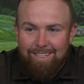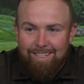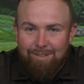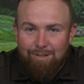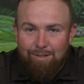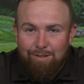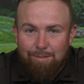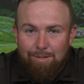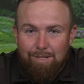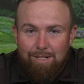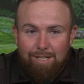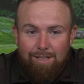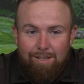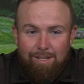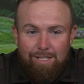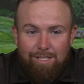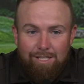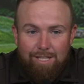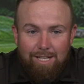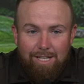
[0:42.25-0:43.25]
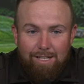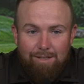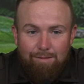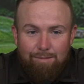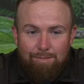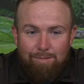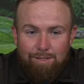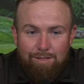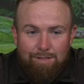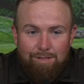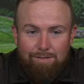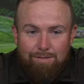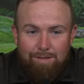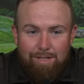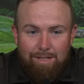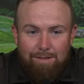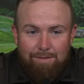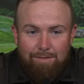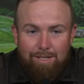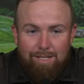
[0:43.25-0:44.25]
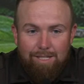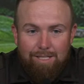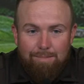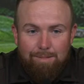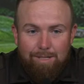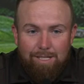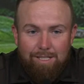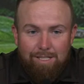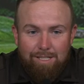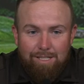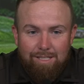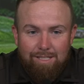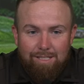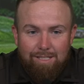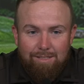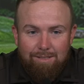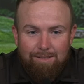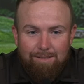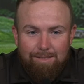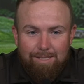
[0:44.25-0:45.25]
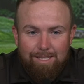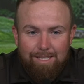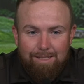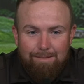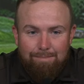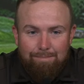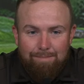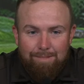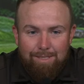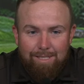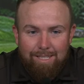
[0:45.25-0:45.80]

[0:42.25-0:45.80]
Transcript: you know to wear a green jacket would be just very very special so um,